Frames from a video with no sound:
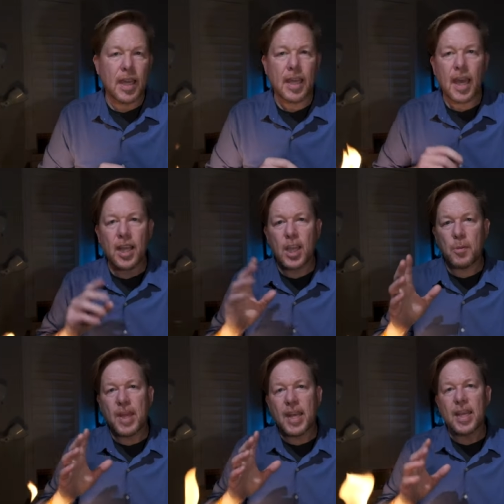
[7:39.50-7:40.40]
kind of
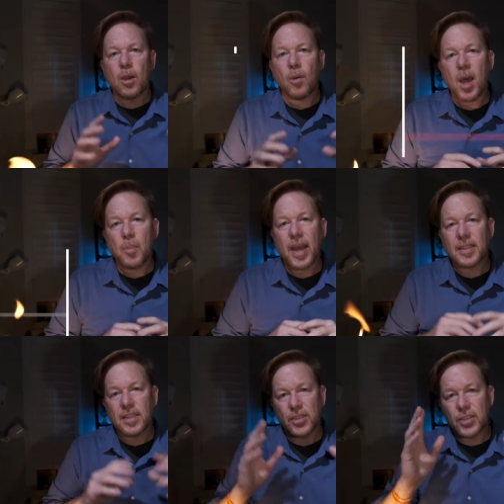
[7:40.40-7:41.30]
committed a while
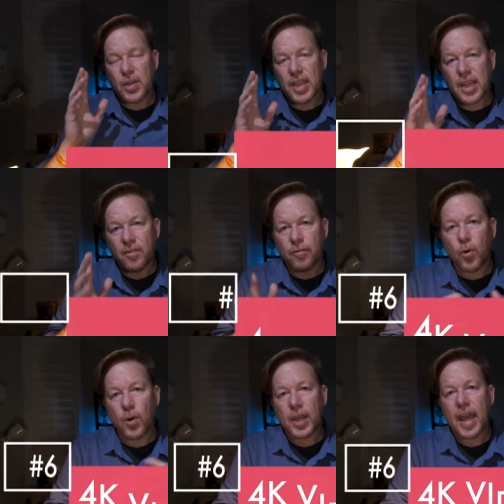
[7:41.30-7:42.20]
back to shooting in
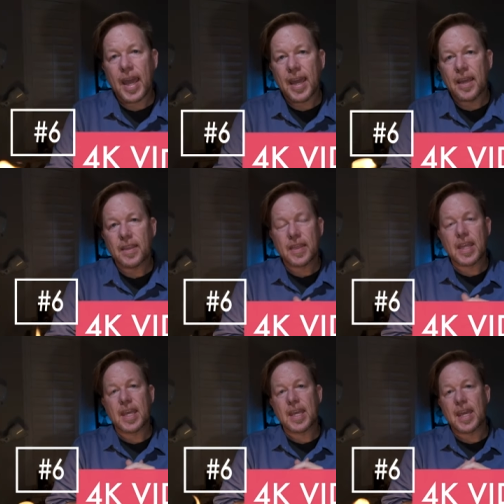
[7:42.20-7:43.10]
4K.
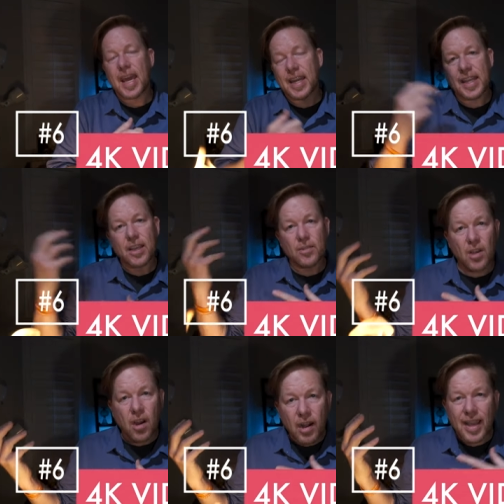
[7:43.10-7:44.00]
The Canon EOS
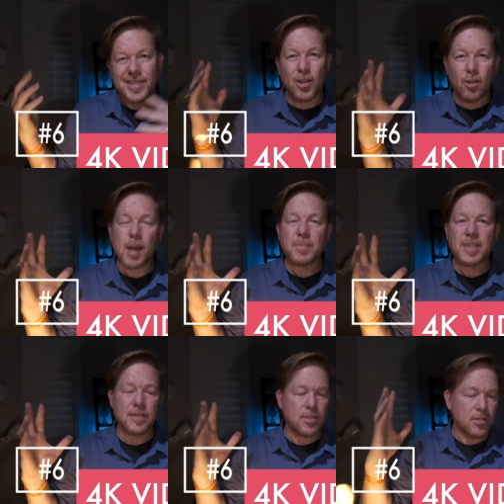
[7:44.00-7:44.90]
R has a crop
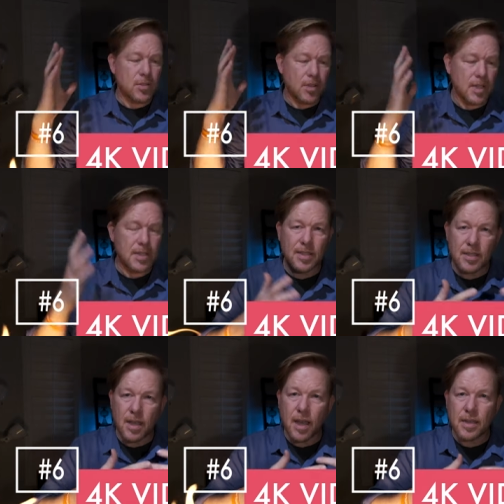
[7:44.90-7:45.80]
sensor, so this
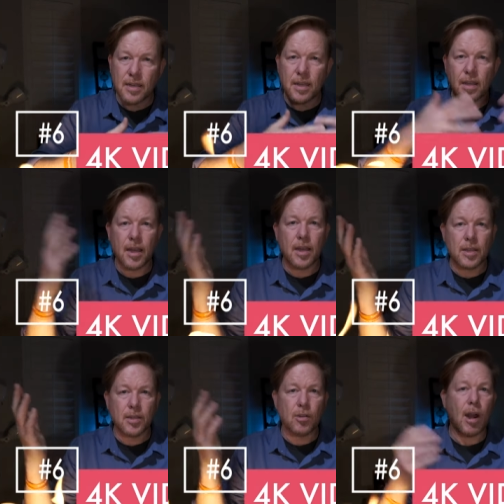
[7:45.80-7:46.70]
is
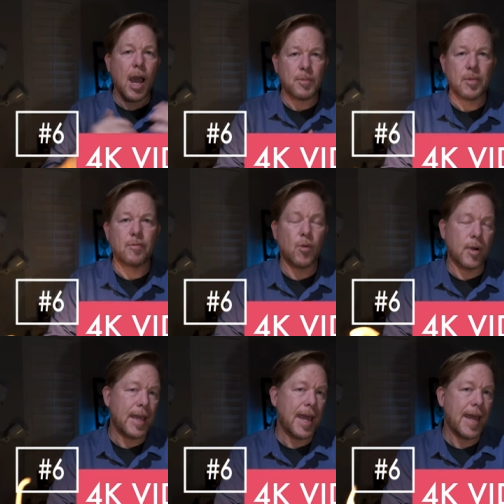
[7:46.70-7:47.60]
uncropped
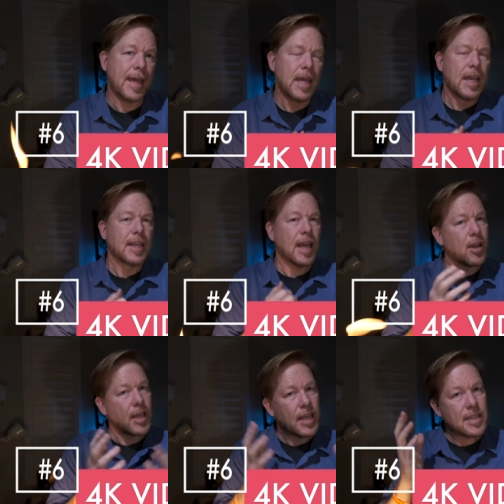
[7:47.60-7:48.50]
4K.
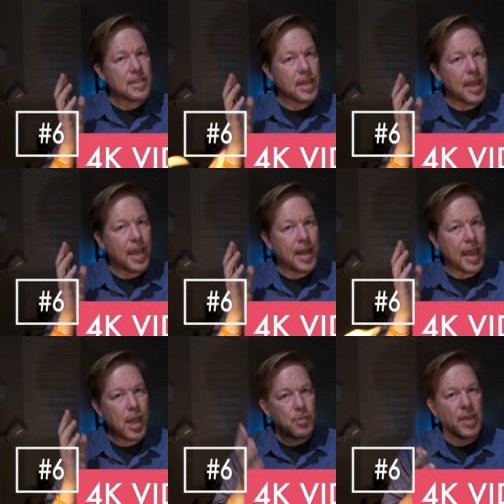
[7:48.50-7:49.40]
Now it is an
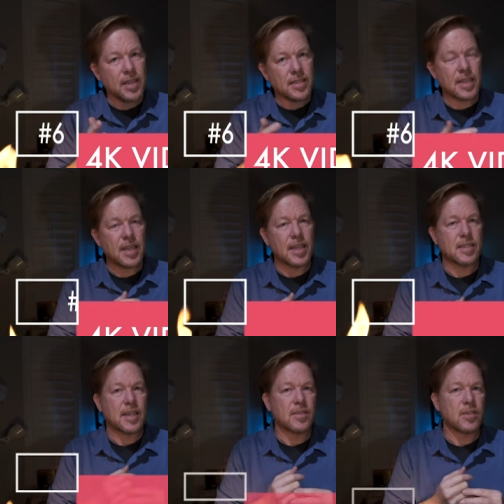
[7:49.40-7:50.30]
APS-C
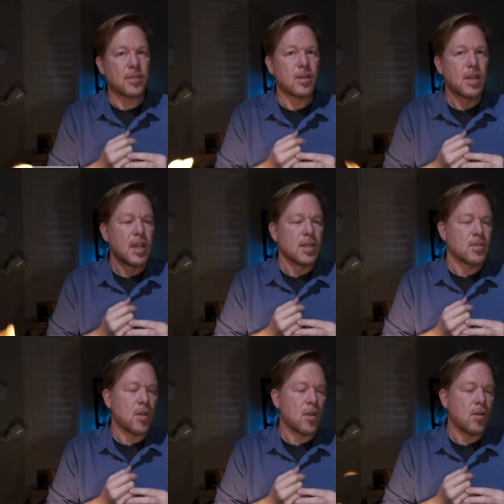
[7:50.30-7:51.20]
sensor,
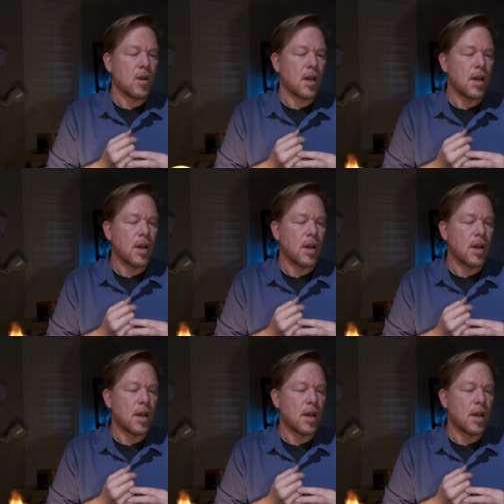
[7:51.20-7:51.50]
so